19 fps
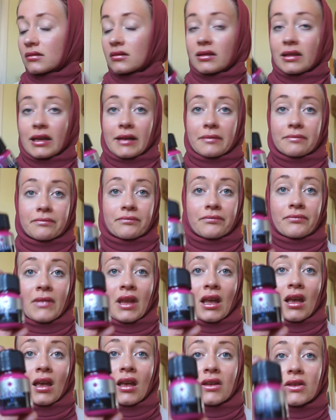yeah,
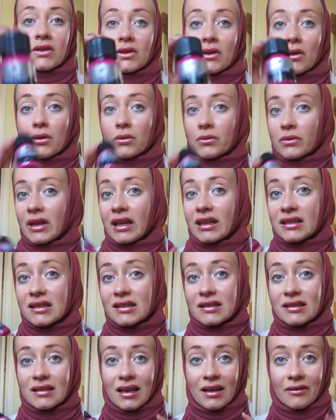so that
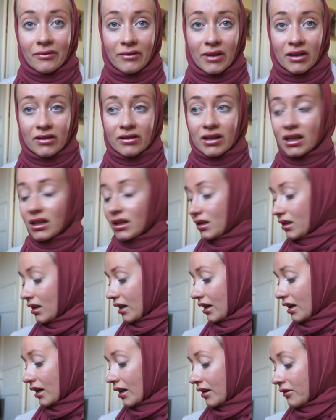is a very
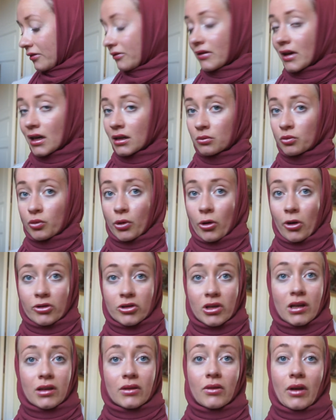fun
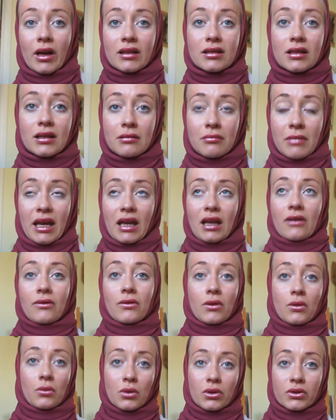project to actually make if
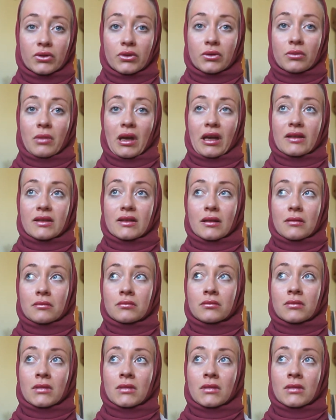you want to make some